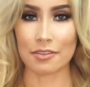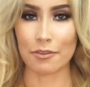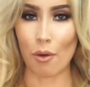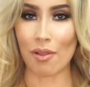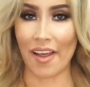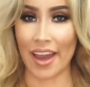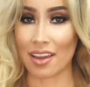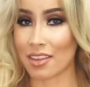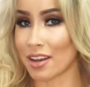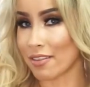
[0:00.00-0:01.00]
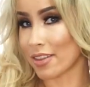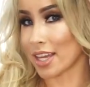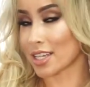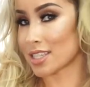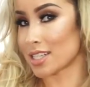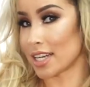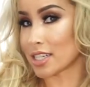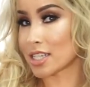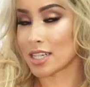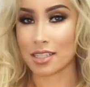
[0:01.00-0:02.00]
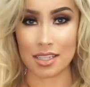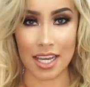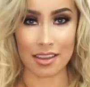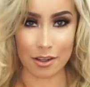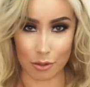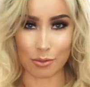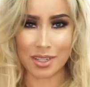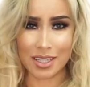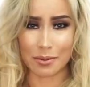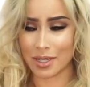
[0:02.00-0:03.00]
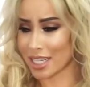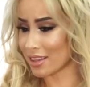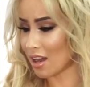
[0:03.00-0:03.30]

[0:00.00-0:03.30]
the full length of the extensions. Like they're really, really